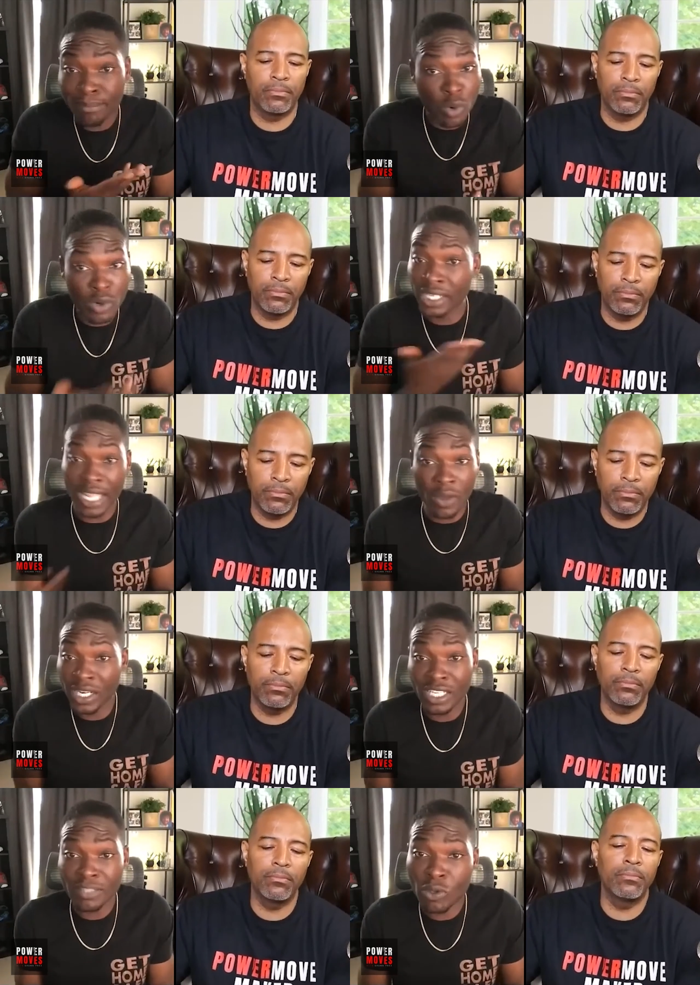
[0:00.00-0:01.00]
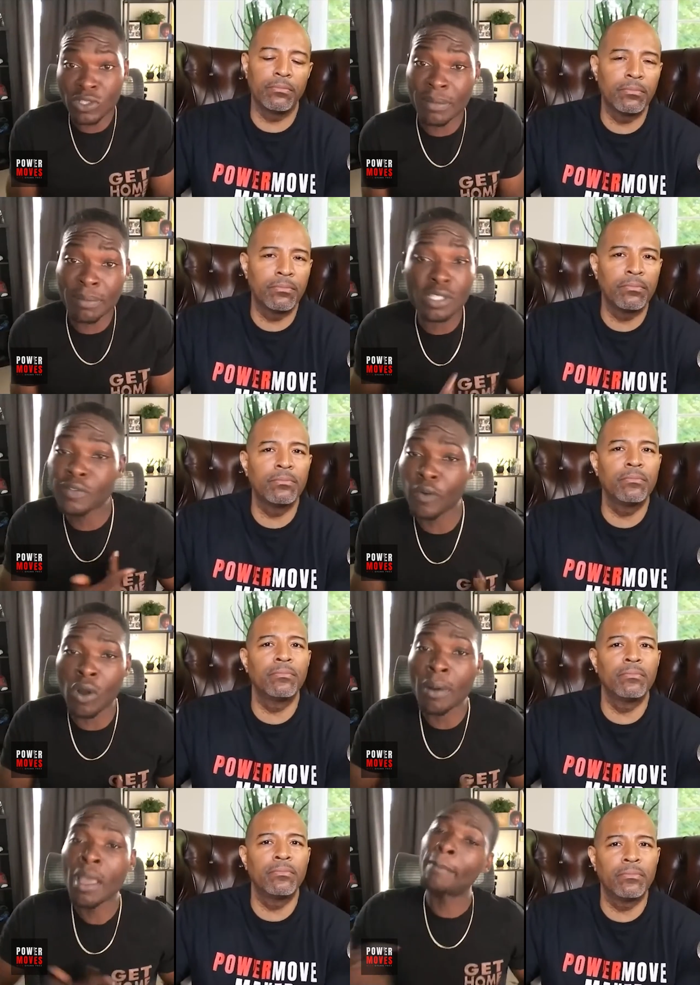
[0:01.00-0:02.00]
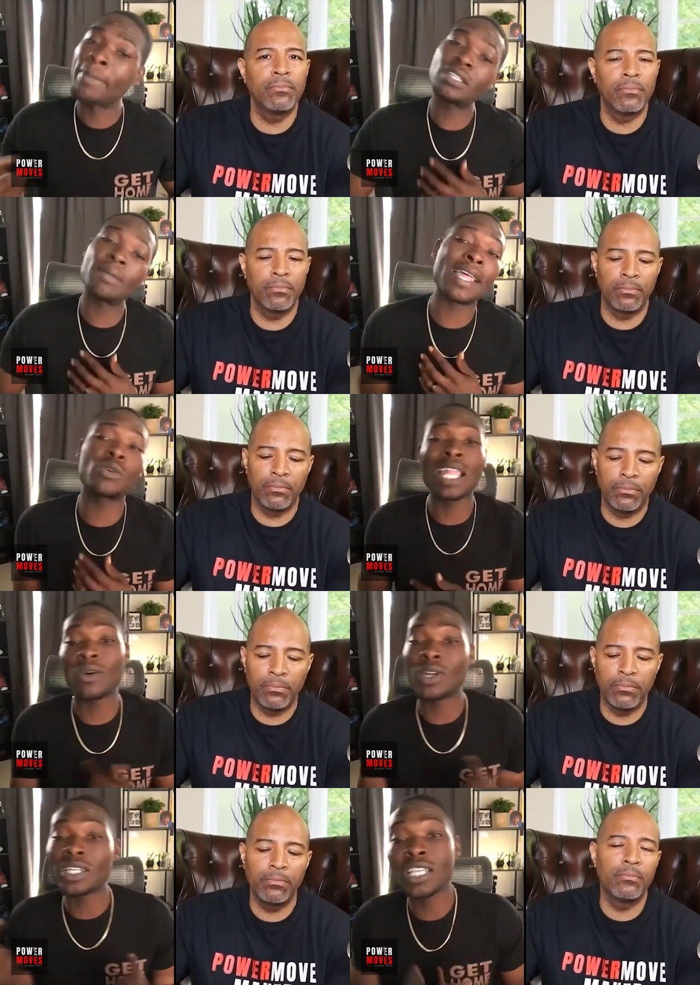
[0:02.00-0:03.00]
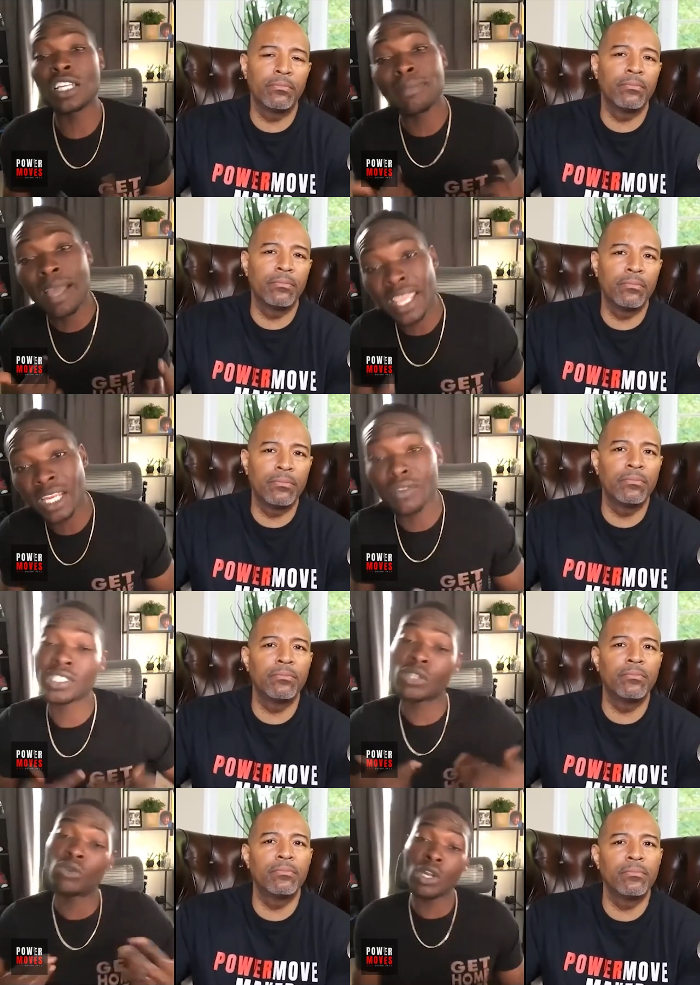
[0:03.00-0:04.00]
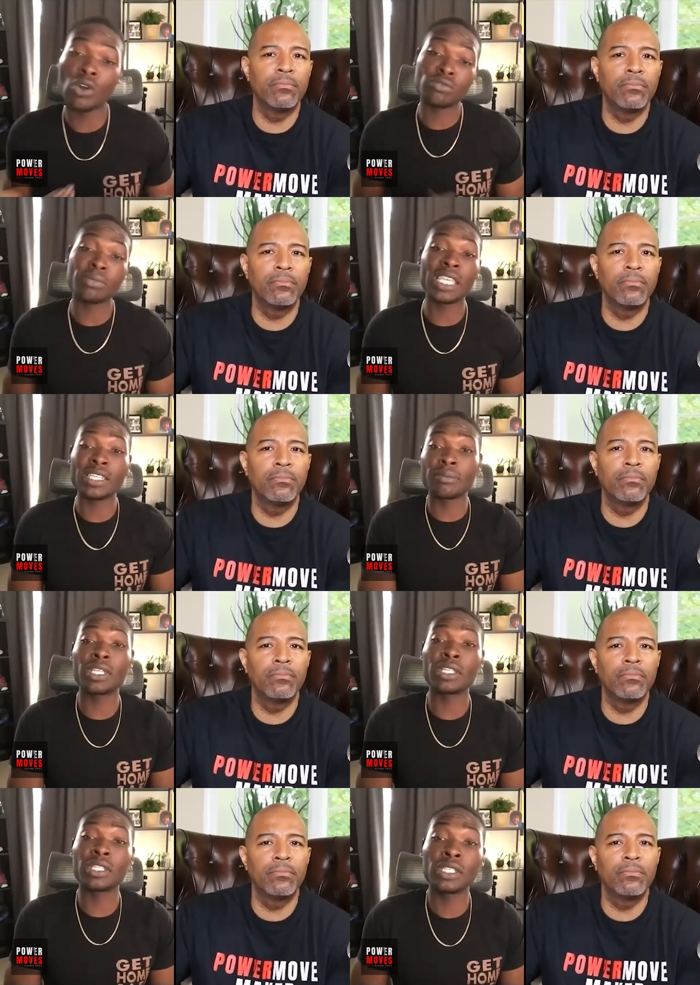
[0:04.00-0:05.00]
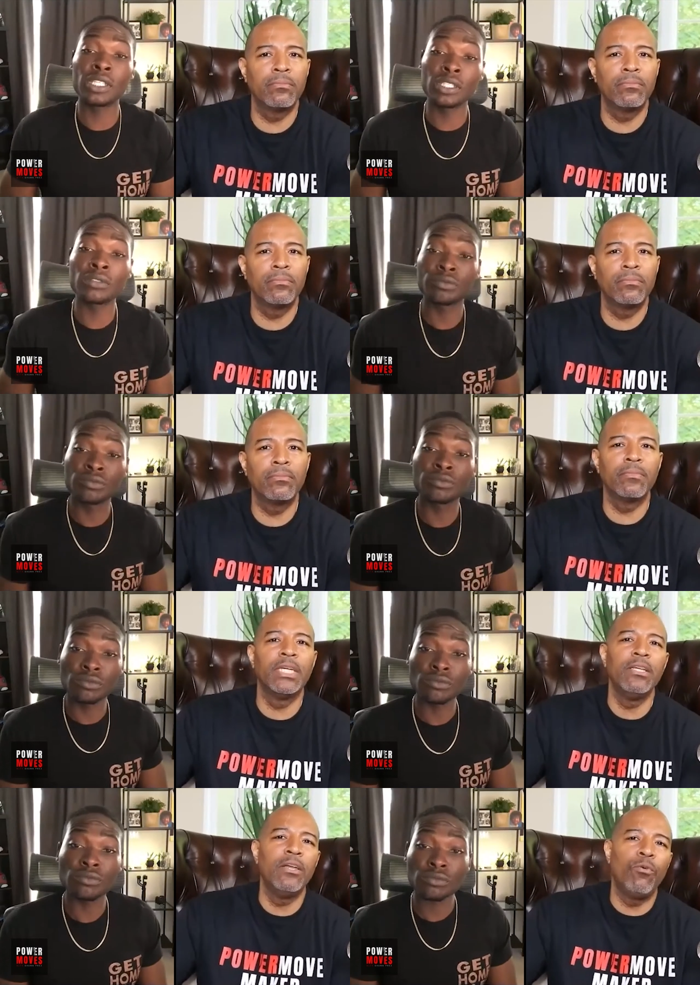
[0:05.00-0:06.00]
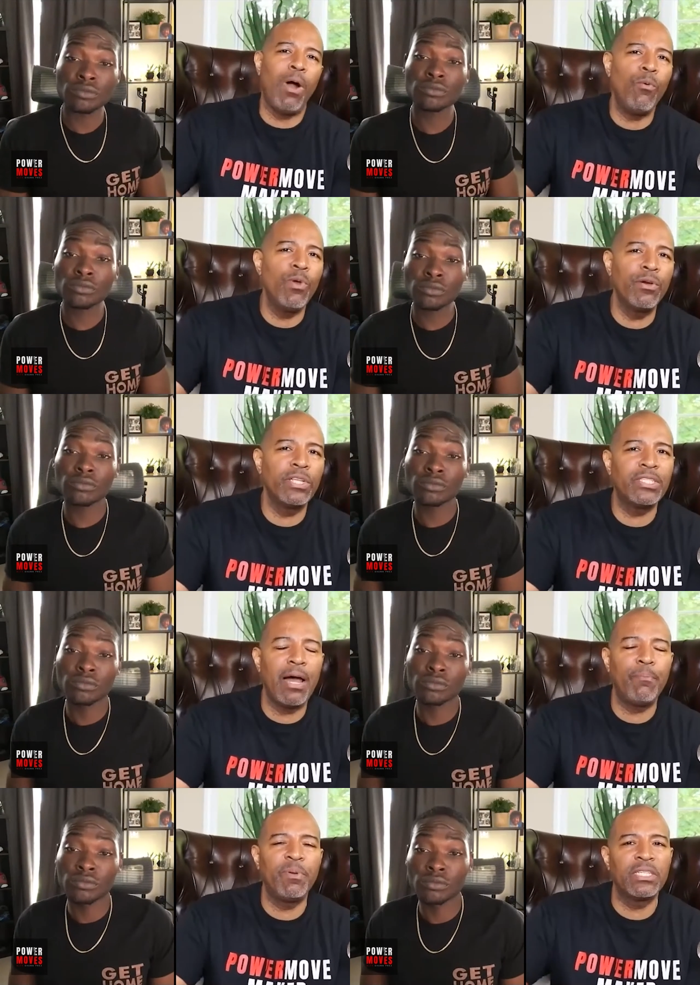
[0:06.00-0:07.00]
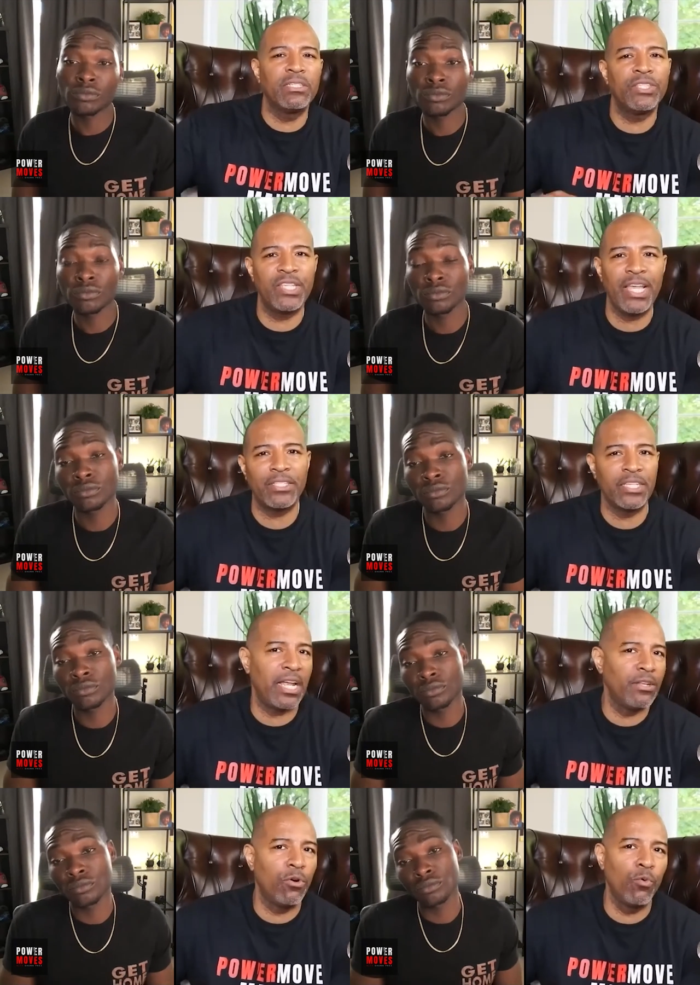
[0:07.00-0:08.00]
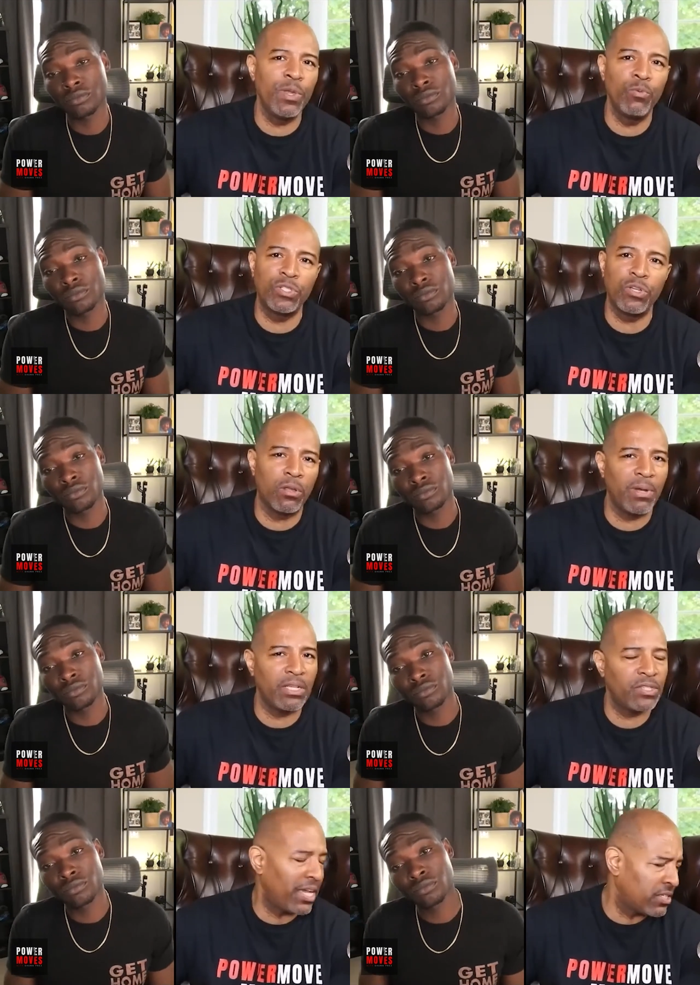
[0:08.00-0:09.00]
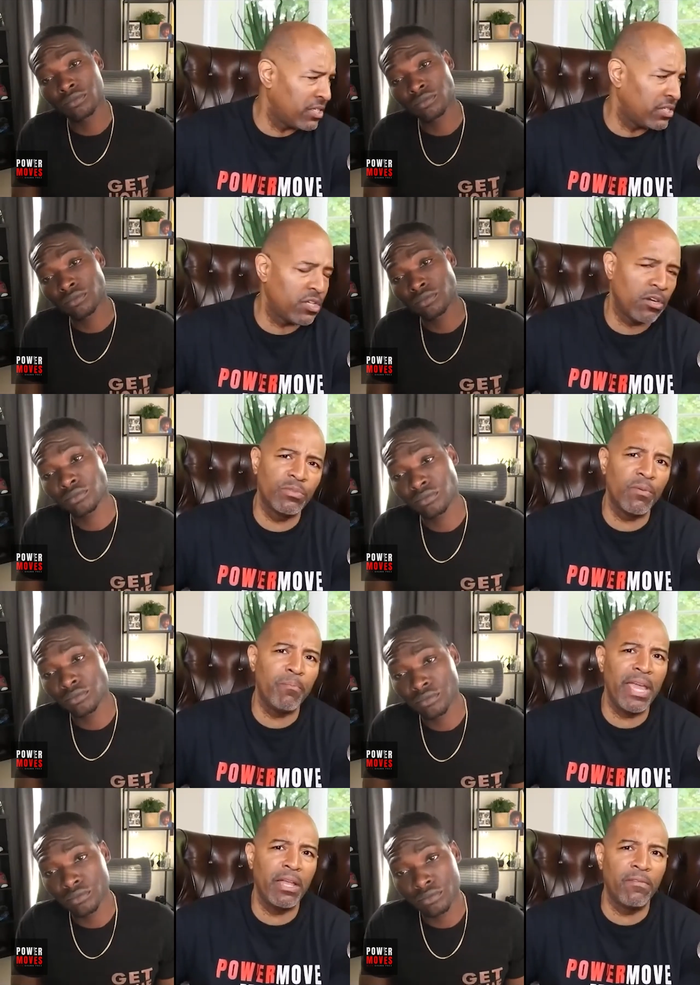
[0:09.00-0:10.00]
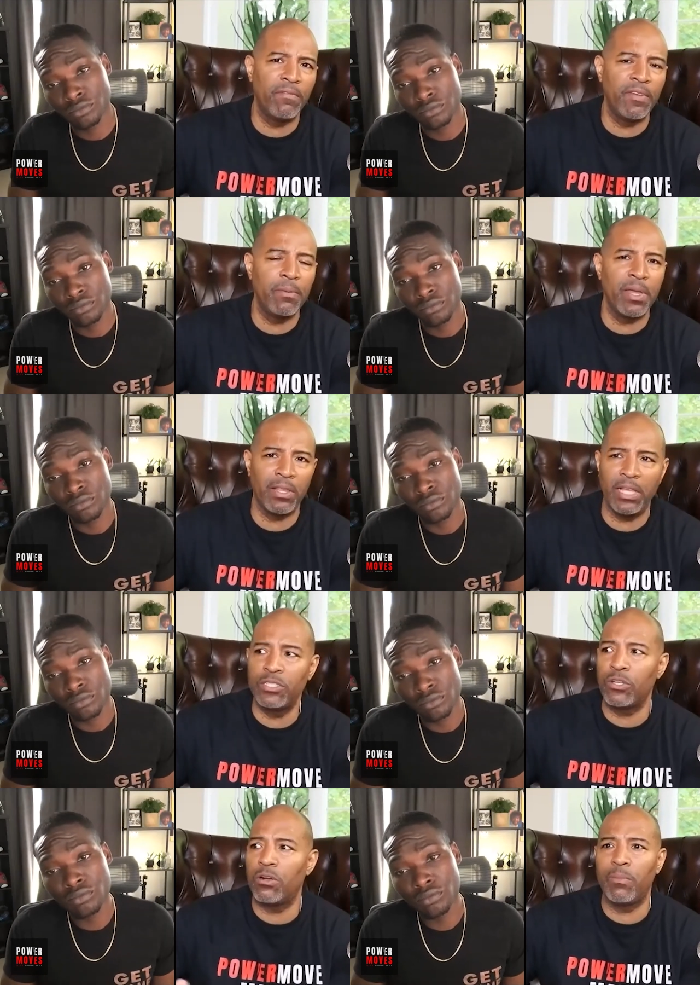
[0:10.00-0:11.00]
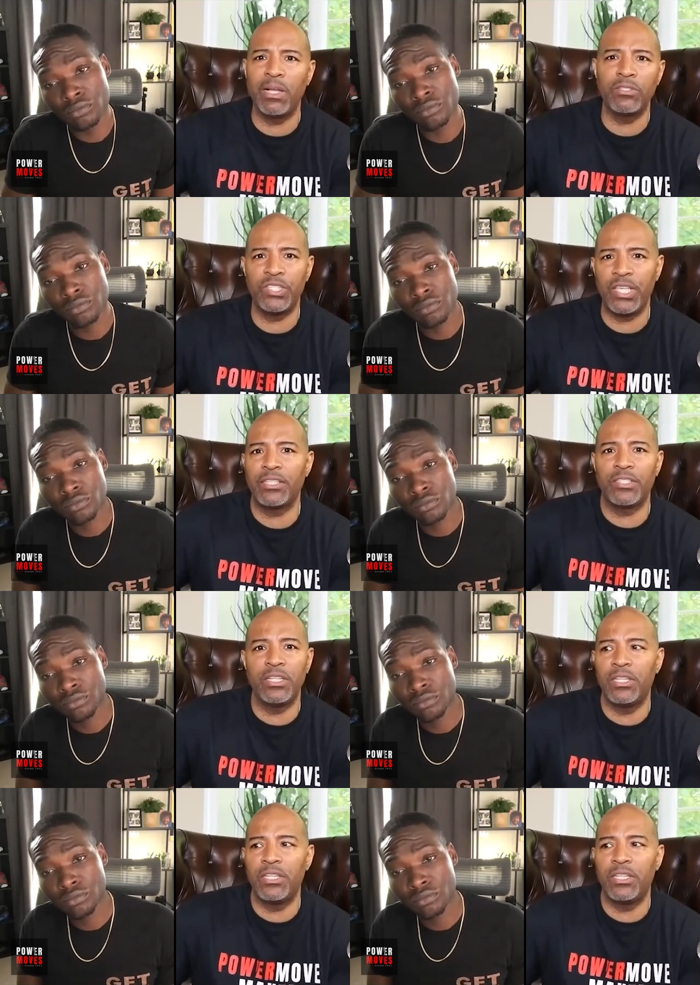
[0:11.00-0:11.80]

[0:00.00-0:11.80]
Speaker 1: broken down in its most simplest form by somebody who's not going to judge my ignorance and who knows me intimately.
Speaker 2: While we're on the topic of sex, and I know we were talking about sex in terms of male and female, let's talk about sex in